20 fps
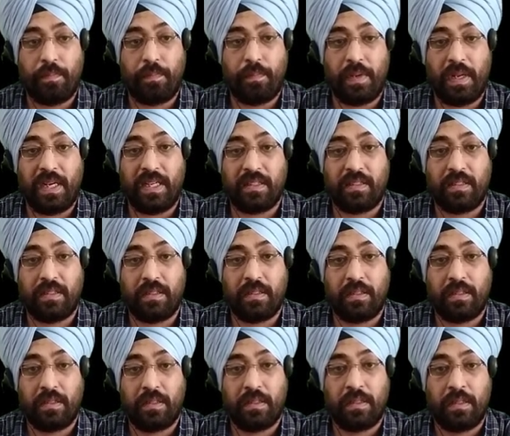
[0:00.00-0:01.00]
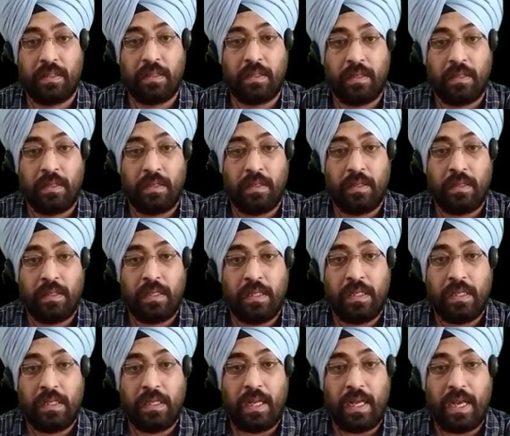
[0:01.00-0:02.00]
plus,
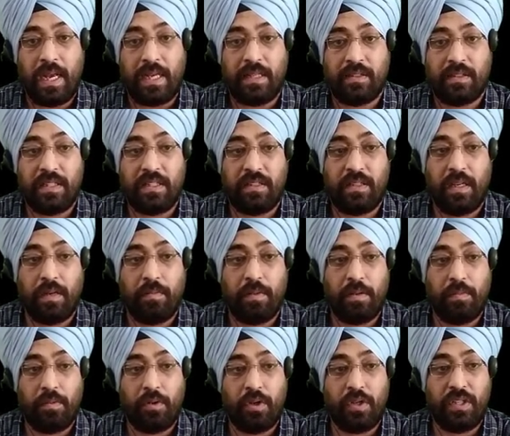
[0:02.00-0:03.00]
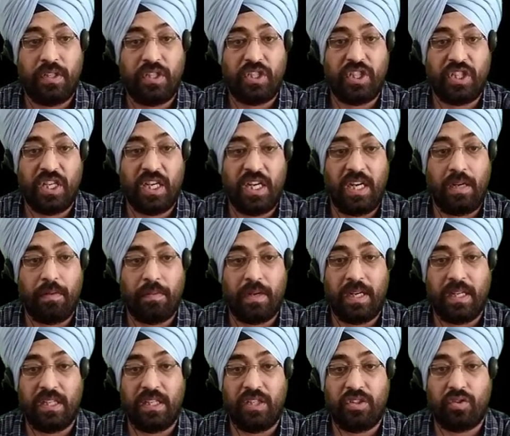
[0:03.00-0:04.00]
as this double bond is shared
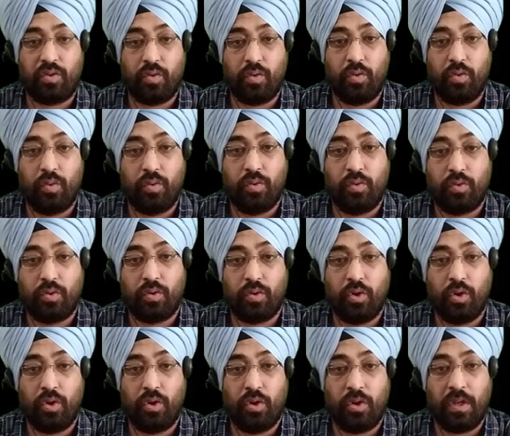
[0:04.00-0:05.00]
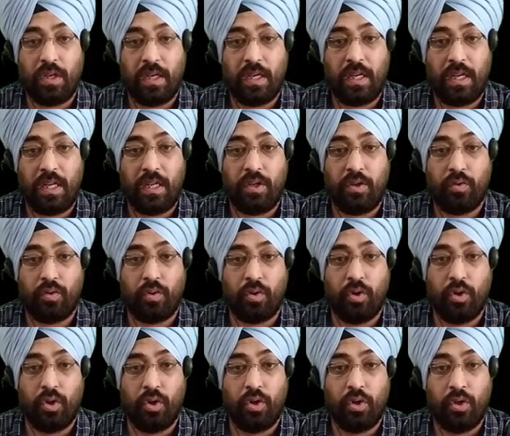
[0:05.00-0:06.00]
by these two, so here you
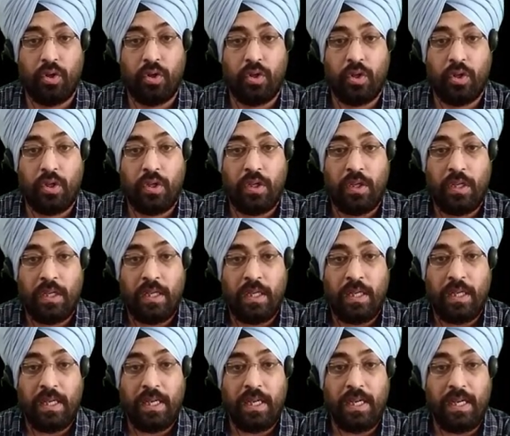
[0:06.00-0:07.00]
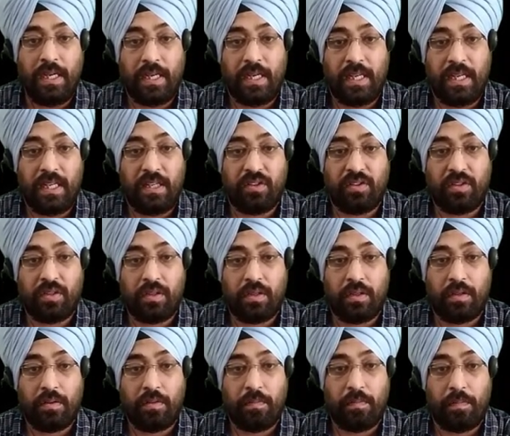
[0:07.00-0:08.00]
go, it is
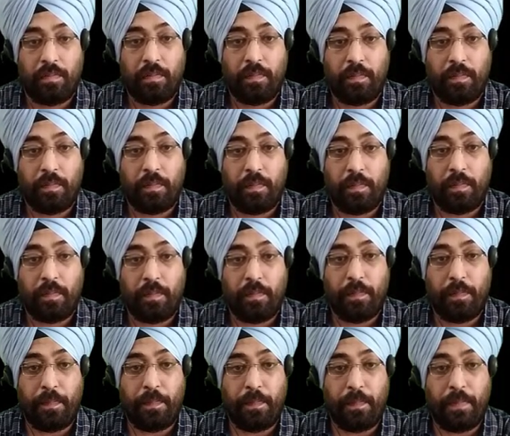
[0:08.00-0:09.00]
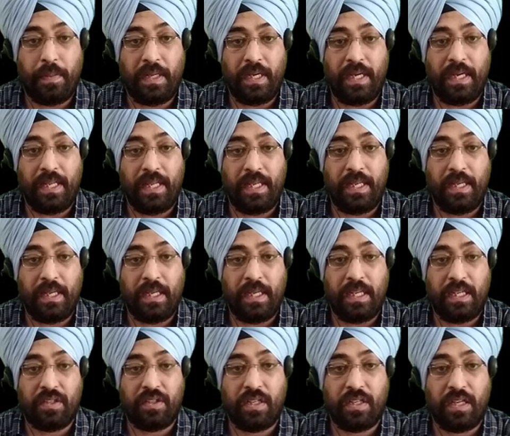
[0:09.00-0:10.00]
pyridine,
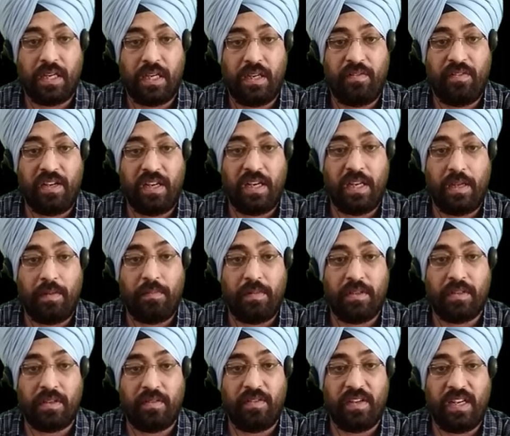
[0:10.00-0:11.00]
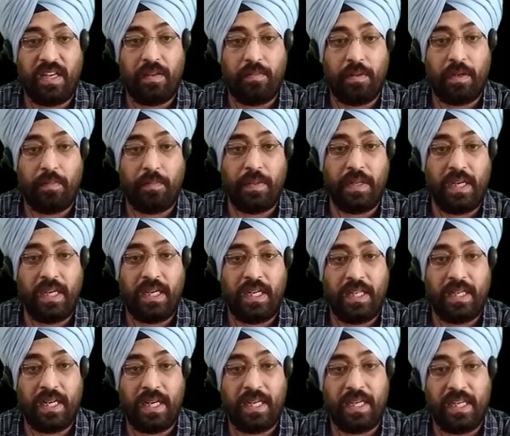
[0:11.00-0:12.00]
its trivial name is available,
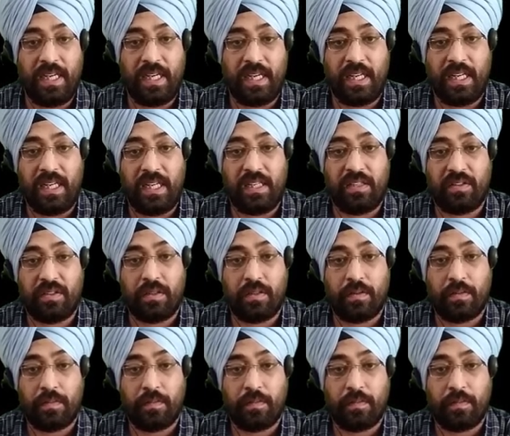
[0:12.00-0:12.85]
pyridine, and it is